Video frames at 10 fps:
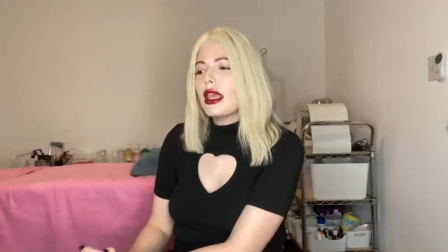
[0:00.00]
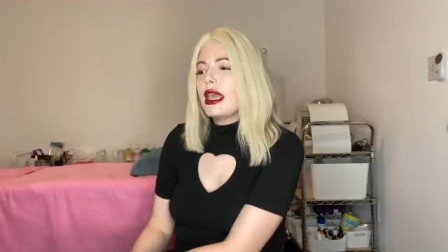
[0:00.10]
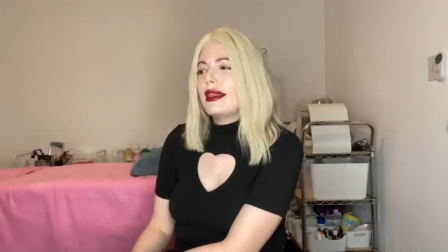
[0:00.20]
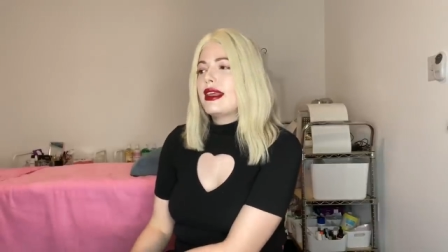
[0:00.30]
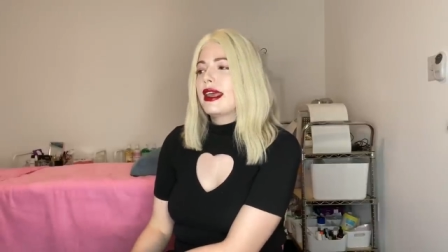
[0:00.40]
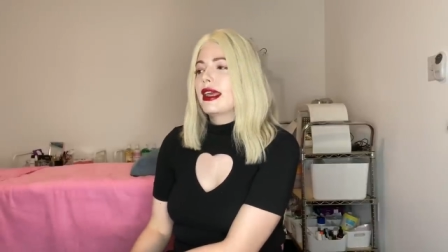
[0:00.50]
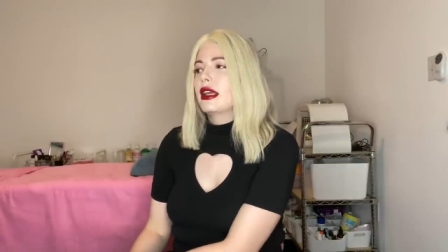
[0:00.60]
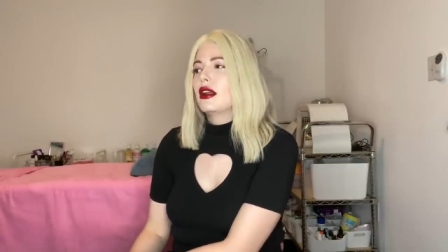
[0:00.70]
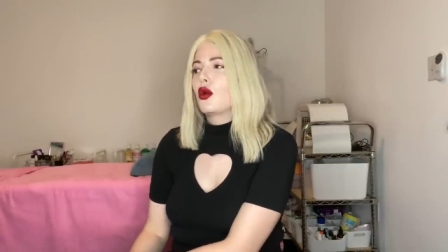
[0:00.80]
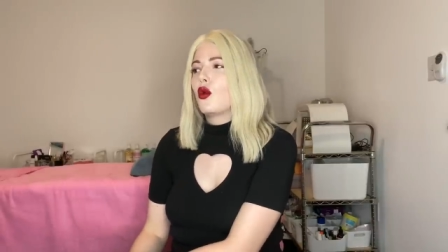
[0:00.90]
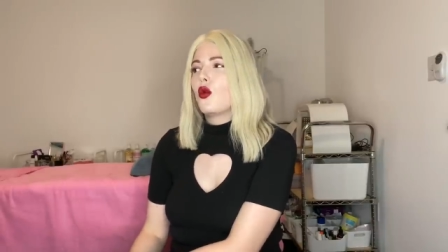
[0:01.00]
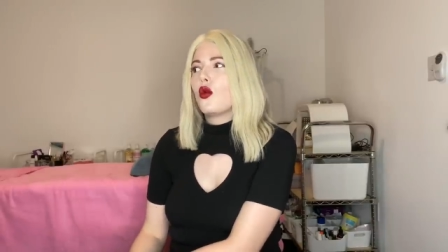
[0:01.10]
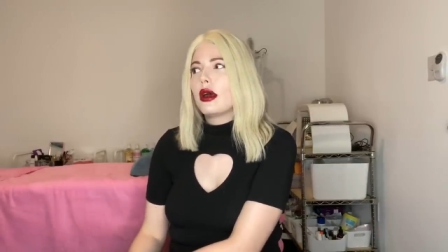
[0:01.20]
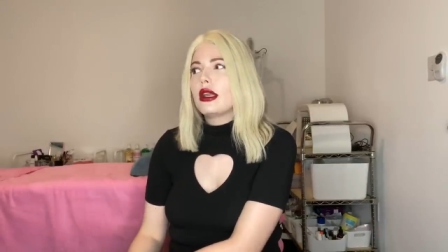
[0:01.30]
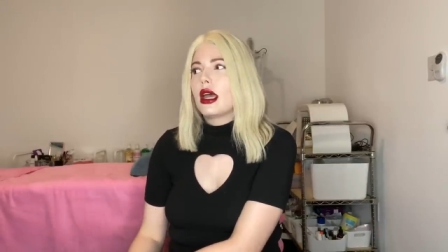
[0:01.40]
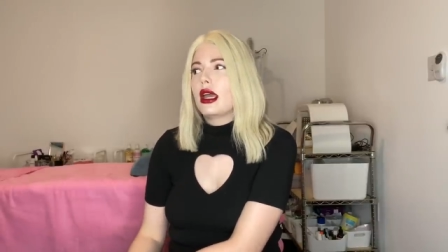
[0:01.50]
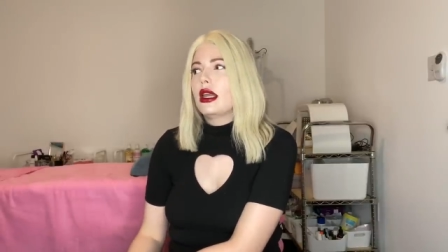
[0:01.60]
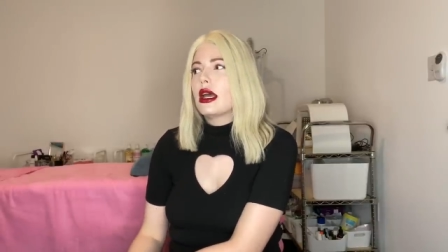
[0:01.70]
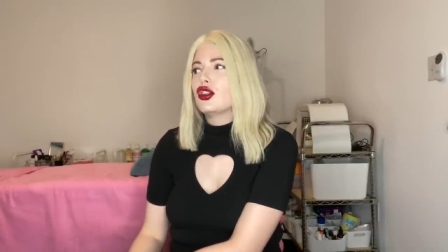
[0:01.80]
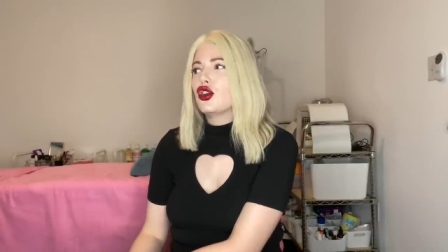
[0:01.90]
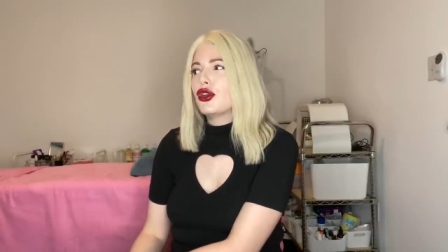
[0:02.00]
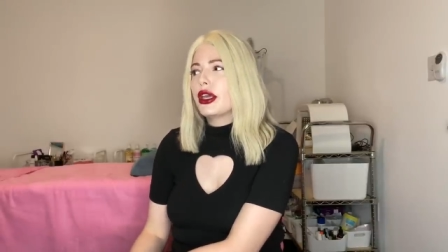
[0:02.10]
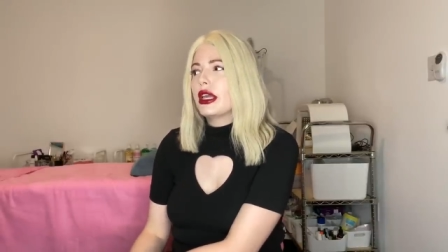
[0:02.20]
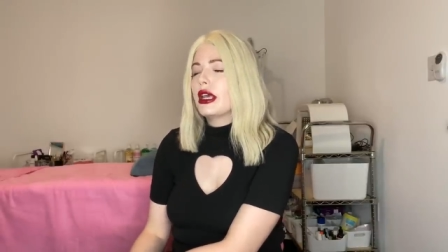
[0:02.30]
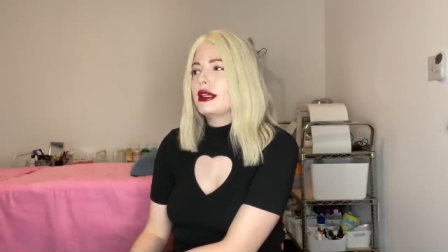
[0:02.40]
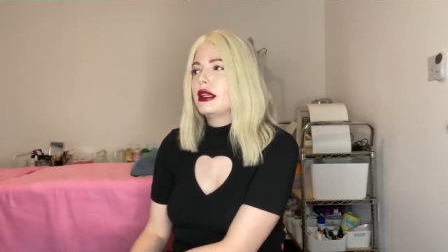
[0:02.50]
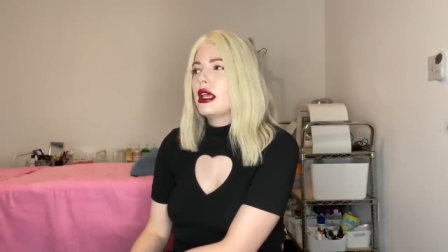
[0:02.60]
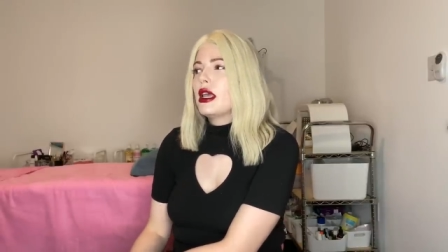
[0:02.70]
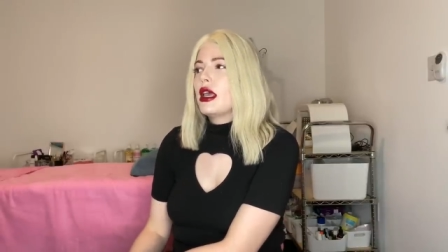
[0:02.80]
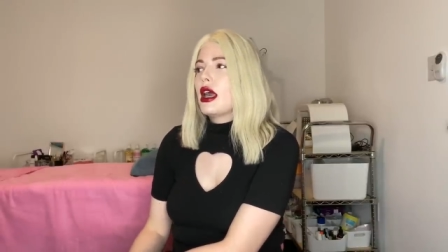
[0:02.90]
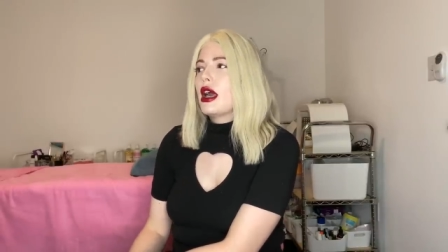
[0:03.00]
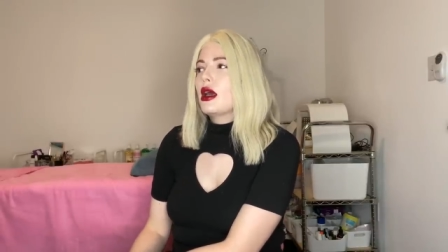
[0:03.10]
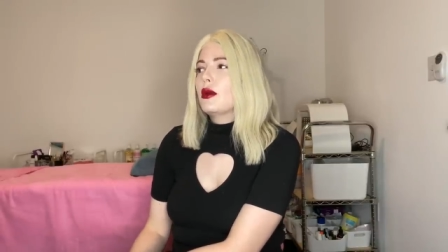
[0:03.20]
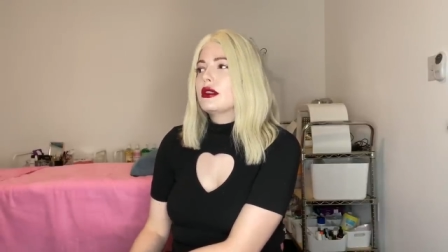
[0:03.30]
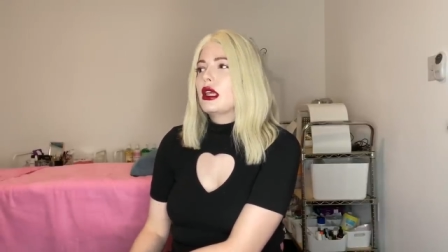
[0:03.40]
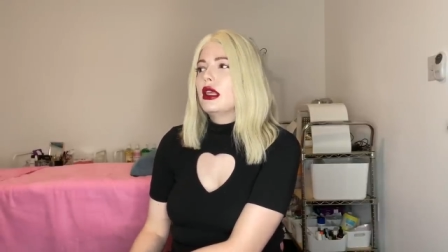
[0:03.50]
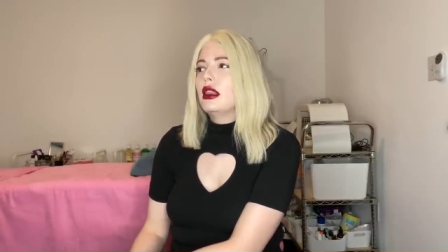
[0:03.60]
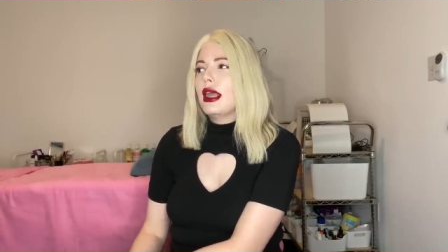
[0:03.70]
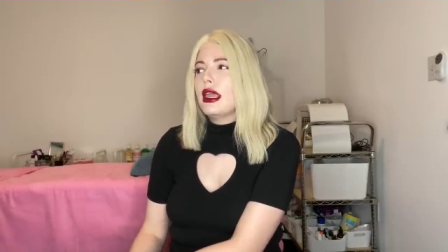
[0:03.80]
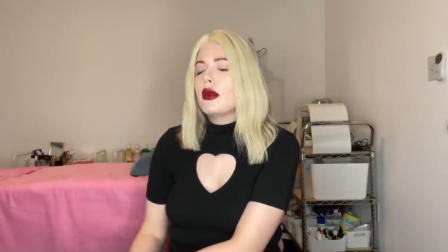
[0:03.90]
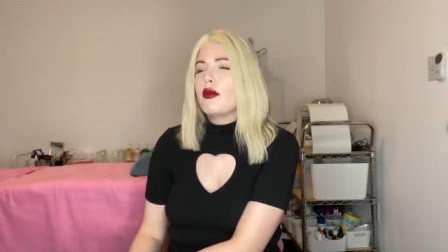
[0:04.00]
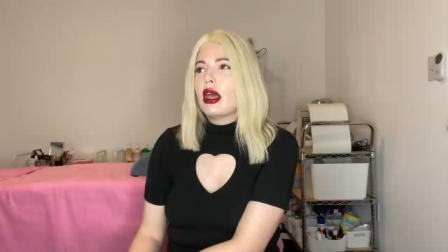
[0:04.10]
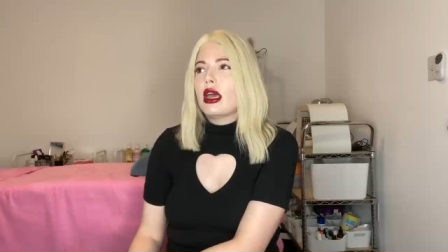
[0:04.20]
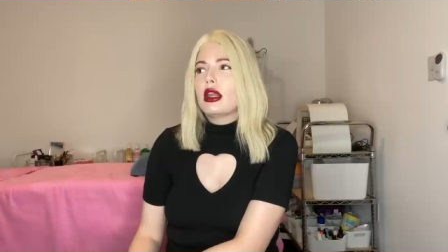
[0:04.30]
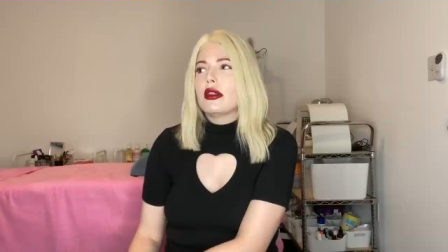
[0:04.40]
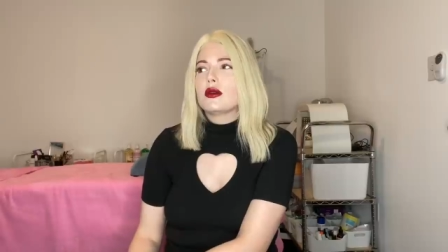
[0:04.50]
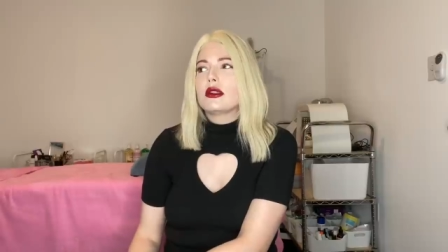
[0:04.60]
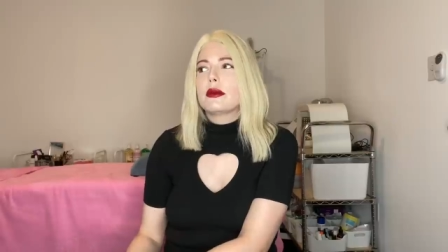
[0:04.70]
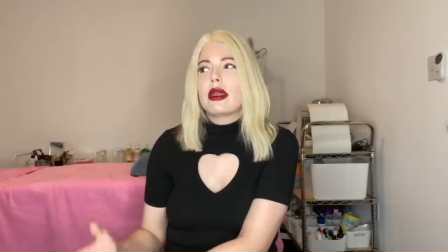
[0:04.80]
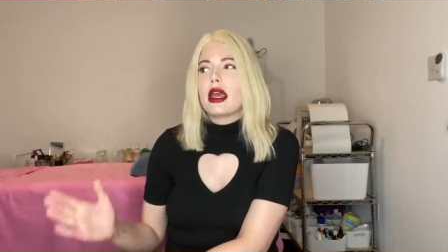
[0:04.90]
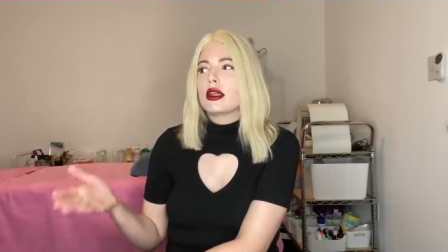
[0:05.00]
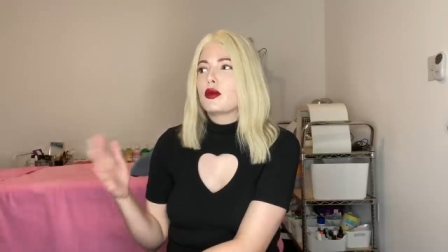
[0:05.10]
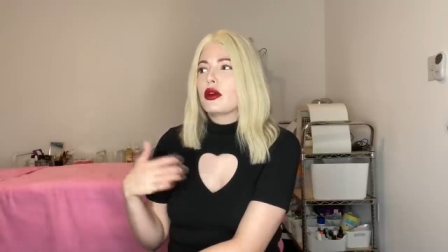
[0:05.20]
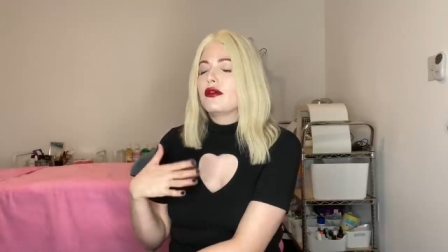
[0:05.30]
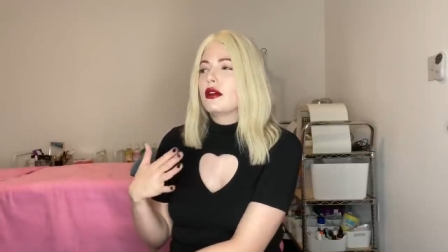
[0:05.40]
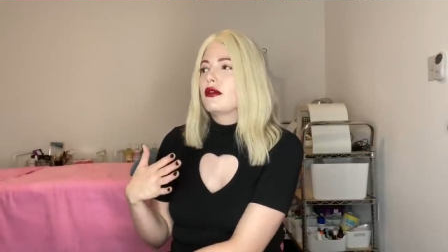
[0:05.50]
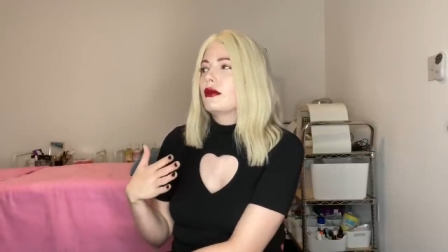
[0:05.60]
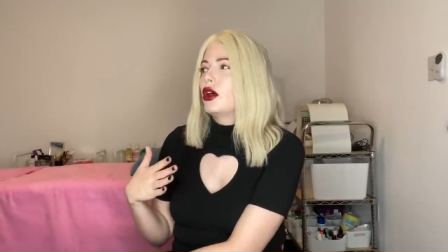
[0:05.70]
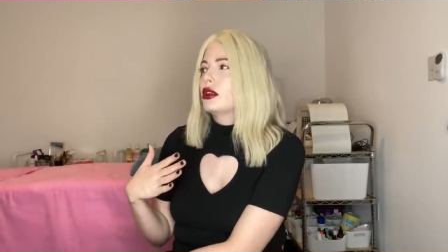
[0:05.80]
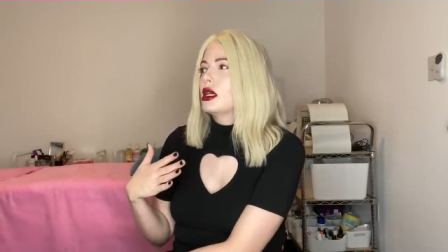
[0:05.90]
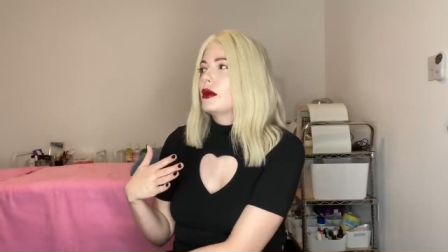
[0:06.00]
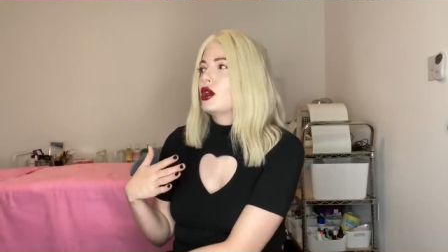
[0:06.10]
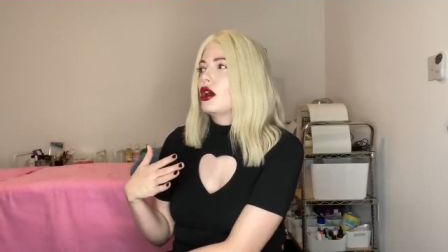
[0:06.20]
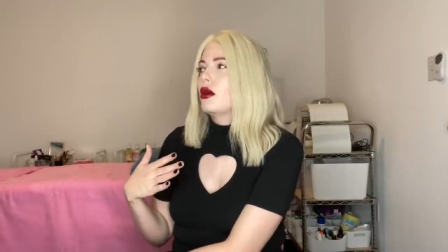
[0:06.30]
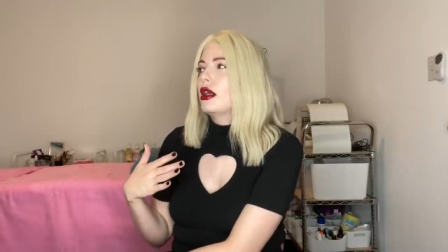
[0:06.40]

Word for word: And then one night I took it and I was like laying in bed, and this was like my ex boyfriend from a long time ago.